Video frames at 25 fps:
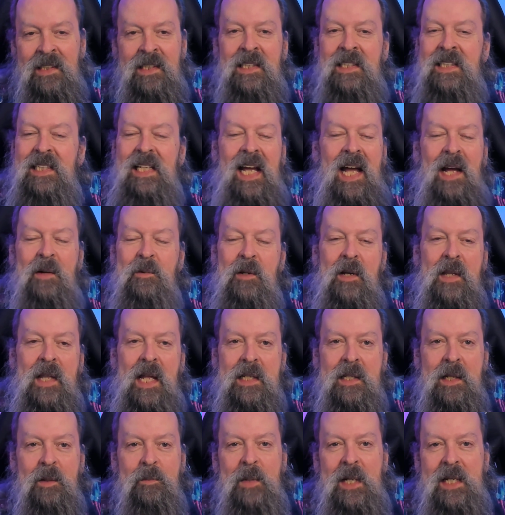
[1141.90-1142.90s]
Yeah, I know
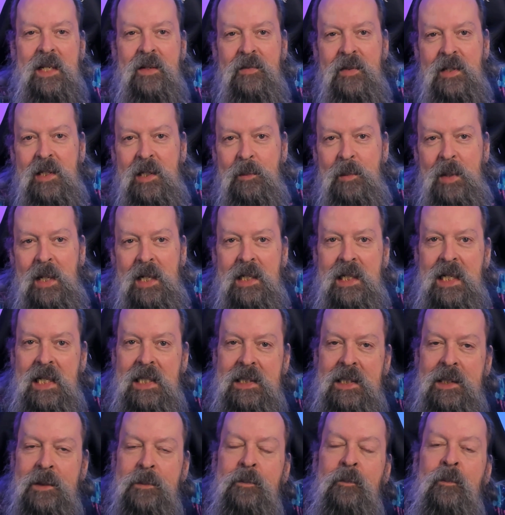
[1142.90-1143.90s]
that doesn't make you feel any better,
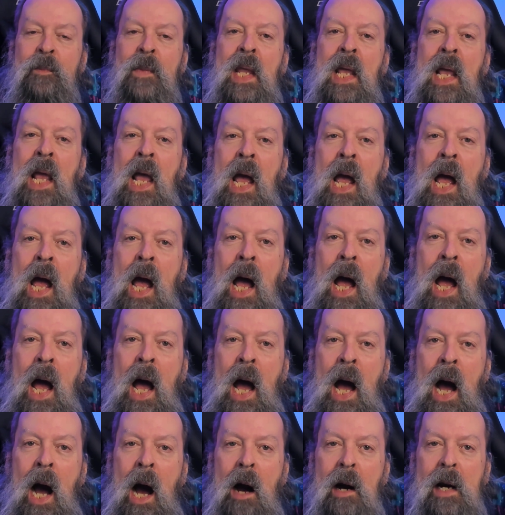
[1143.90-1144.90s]
does it?
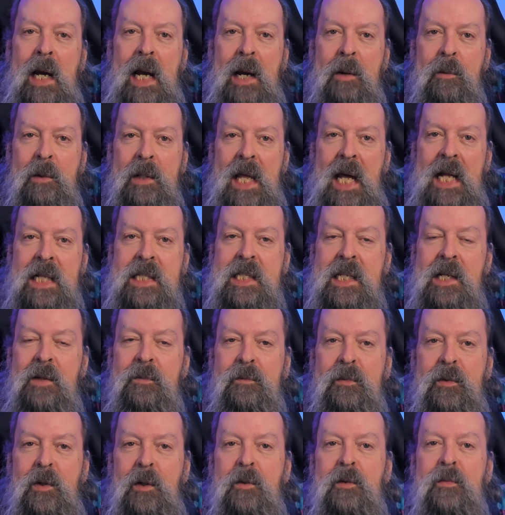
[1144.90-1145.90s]
Okay, well, that's
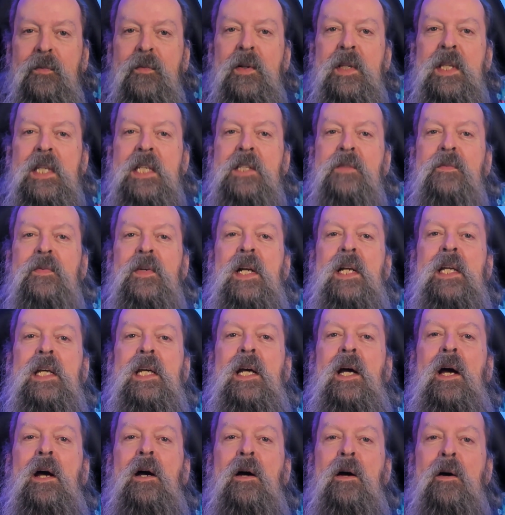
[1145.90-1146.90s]
it for this
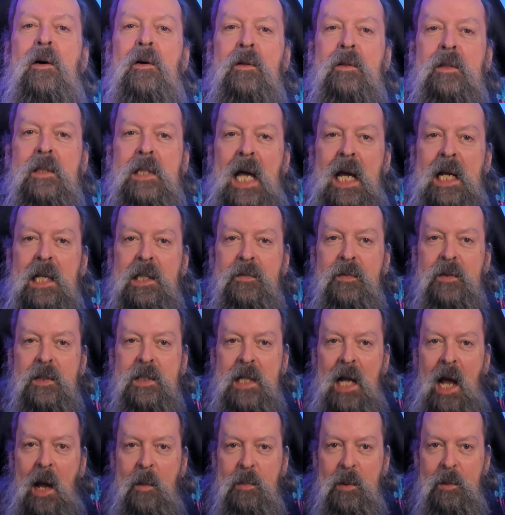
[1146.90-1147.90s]
video. Thanks for
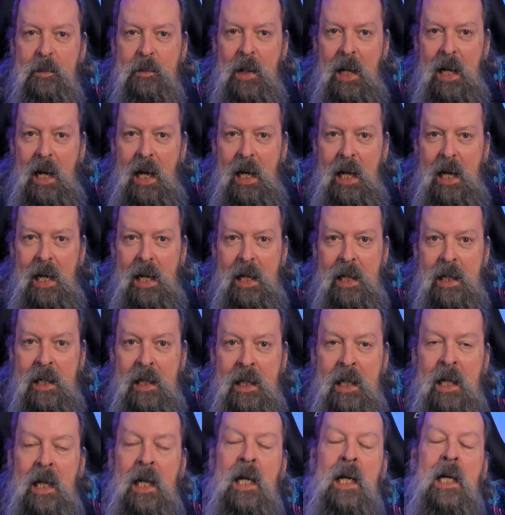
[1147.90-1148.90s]
stopping by.
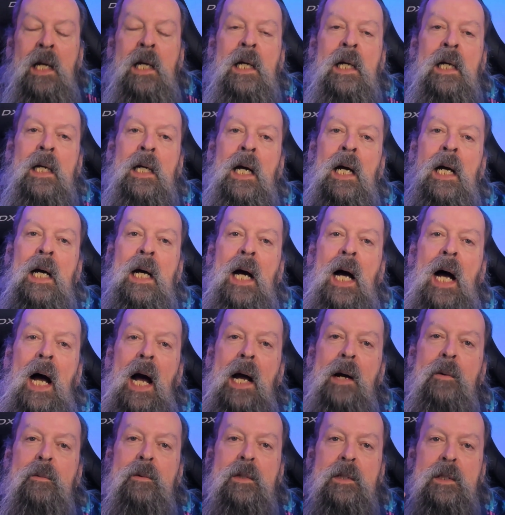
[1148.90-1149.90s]

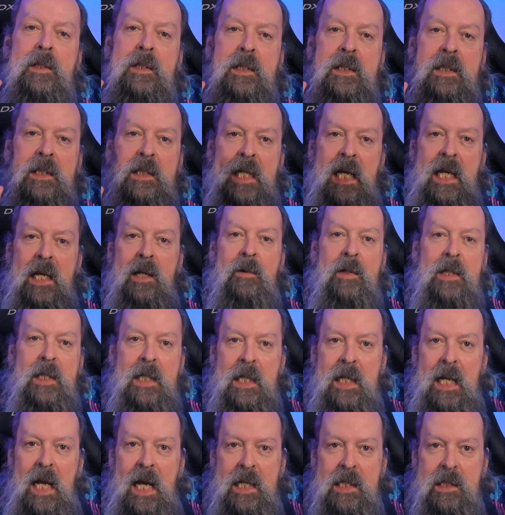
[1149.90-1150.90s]
I will see you in the
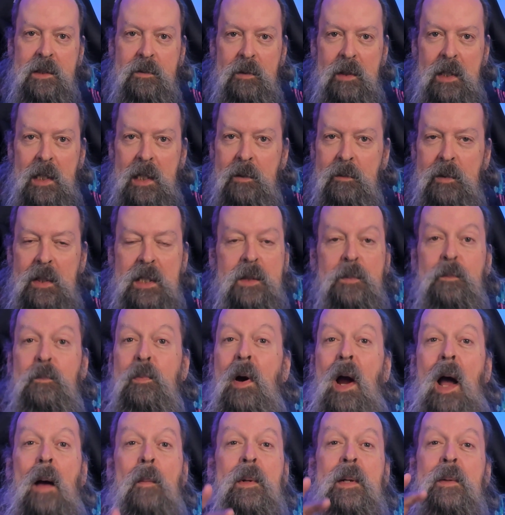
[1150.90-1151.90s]
next one, which
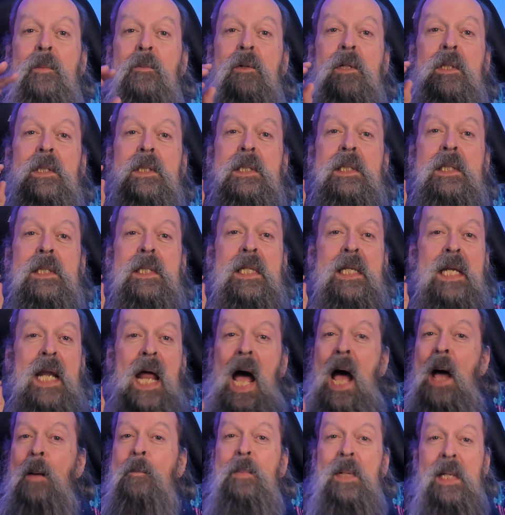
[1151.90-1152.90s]
probably will
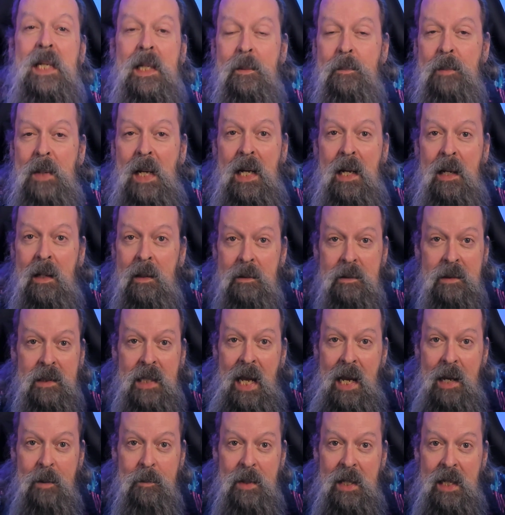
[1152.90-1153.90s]
not be about
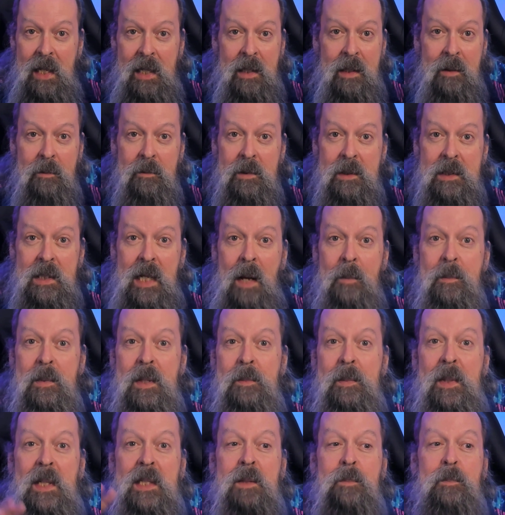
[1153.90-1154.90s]
gaming. It will not be
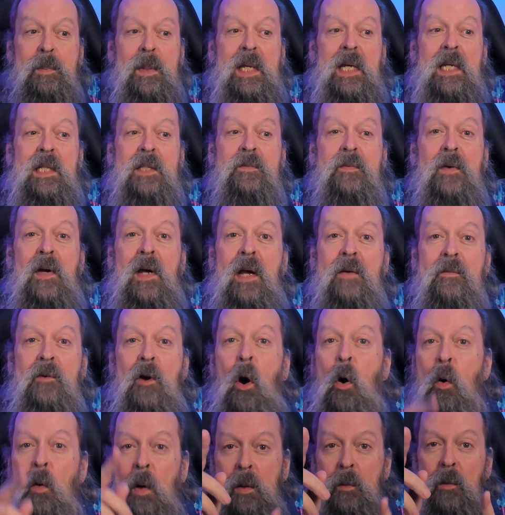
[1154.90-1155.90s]
about the PS5.
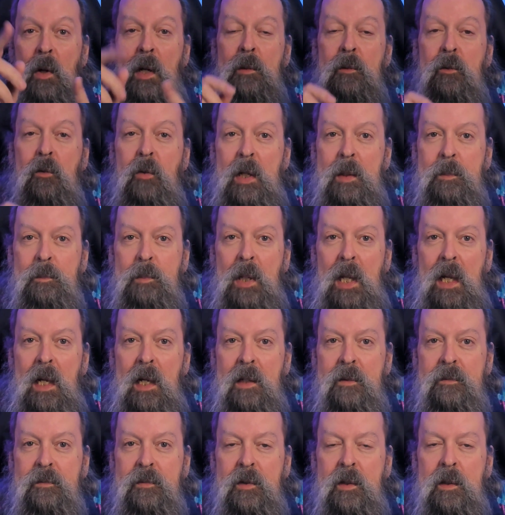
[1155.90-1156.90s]
Oh, and one quick
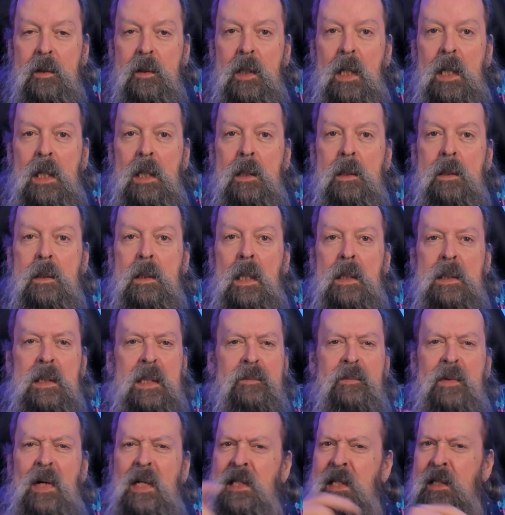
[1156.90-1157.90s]
plug did
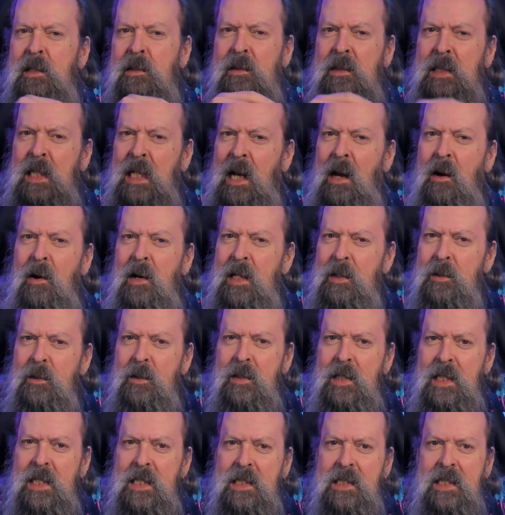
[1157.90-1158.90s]
I already do
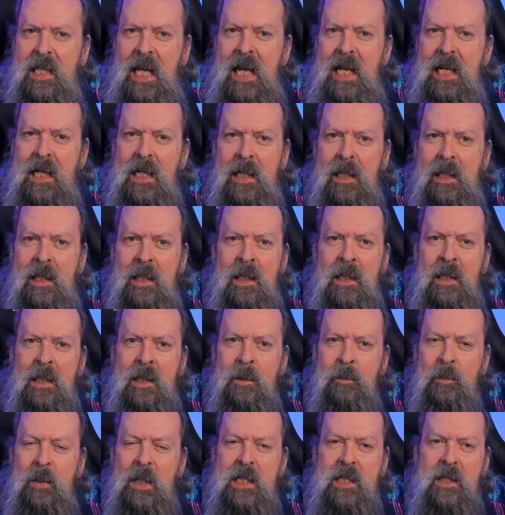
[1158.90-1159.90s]
this? Kena,
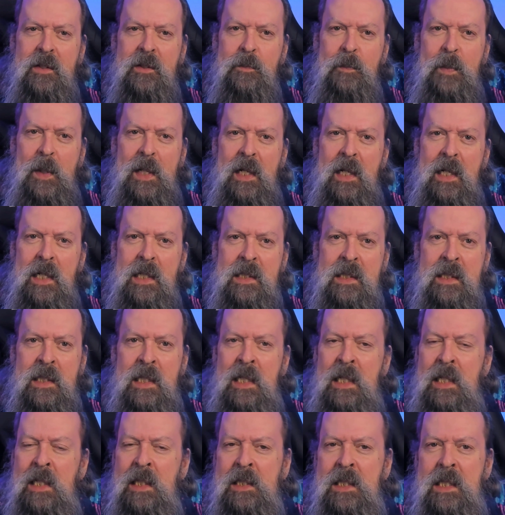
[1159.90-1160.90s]
Bridge of Spirits,
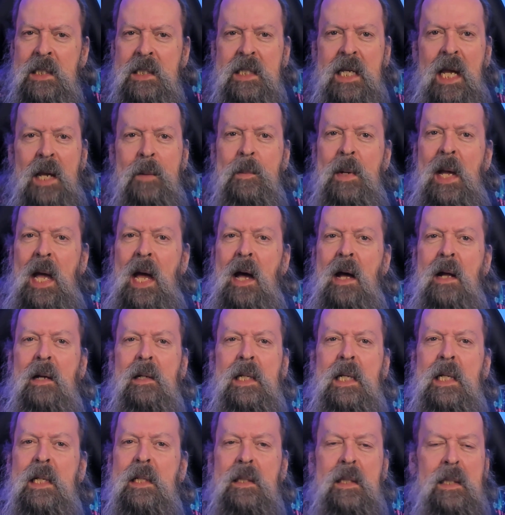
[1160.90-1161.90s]
just came out.
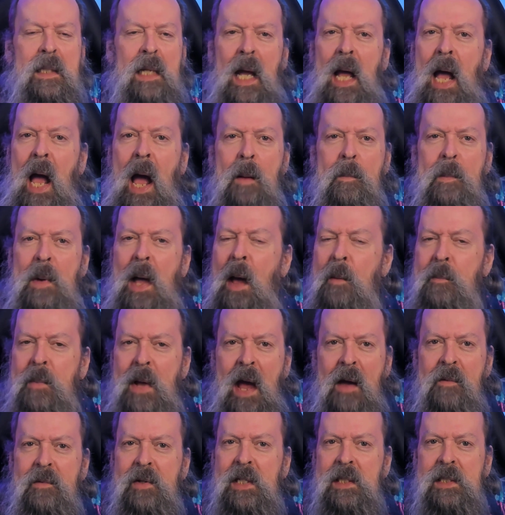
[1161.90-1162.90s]
I'm
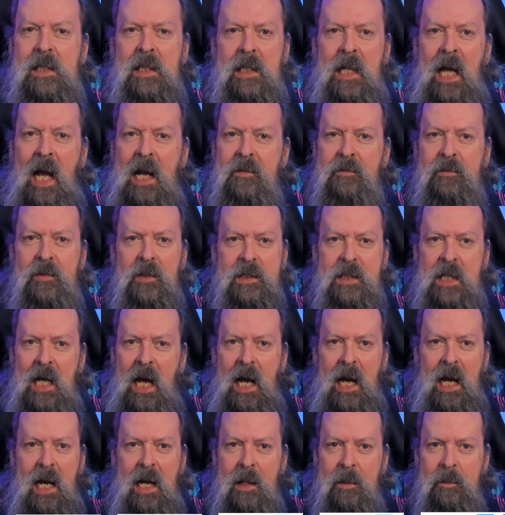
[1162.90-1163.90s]
having a delightful
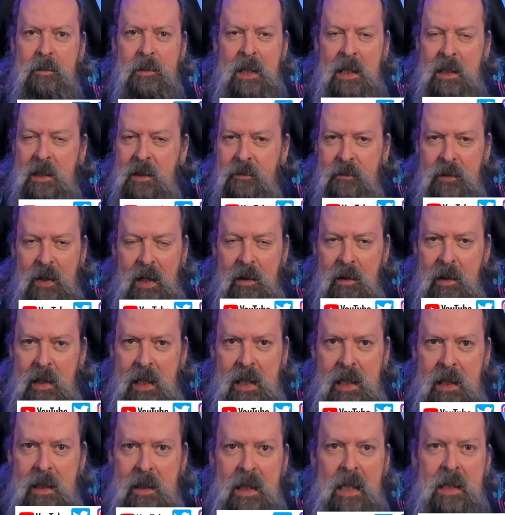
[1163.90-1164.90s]
time. It's
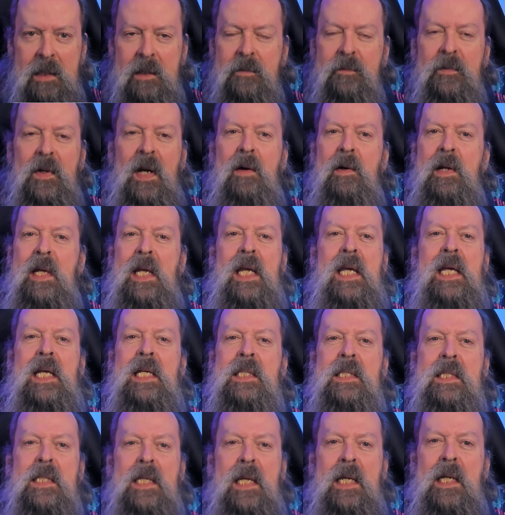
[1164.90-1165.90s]
very
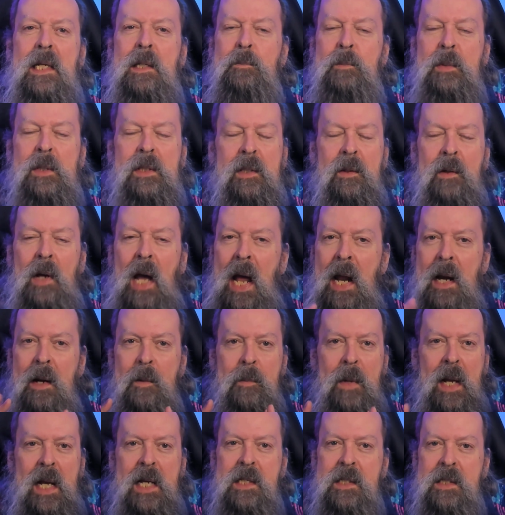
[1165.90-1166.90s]
easy, but the
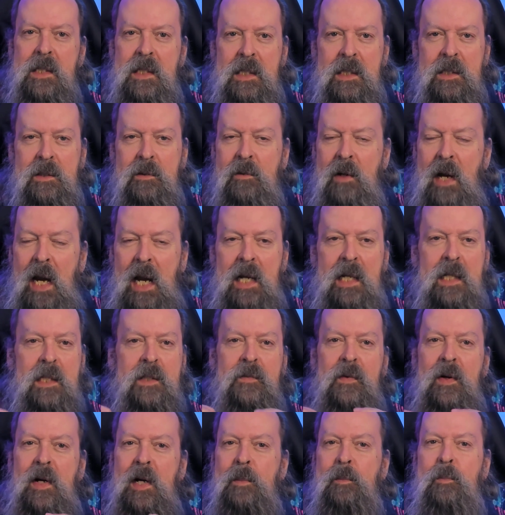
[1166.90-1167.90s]
animation is great. It's
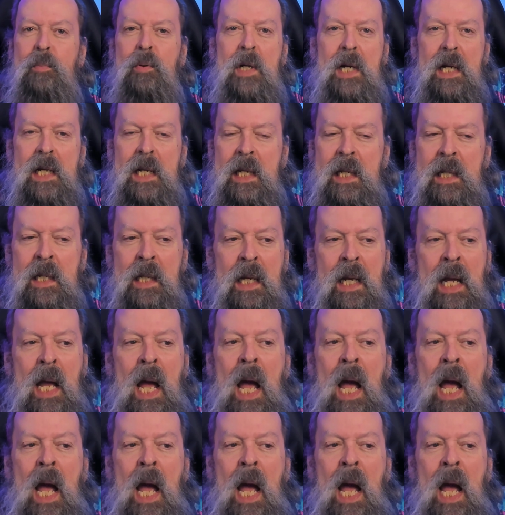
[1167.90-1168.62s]
very pretty.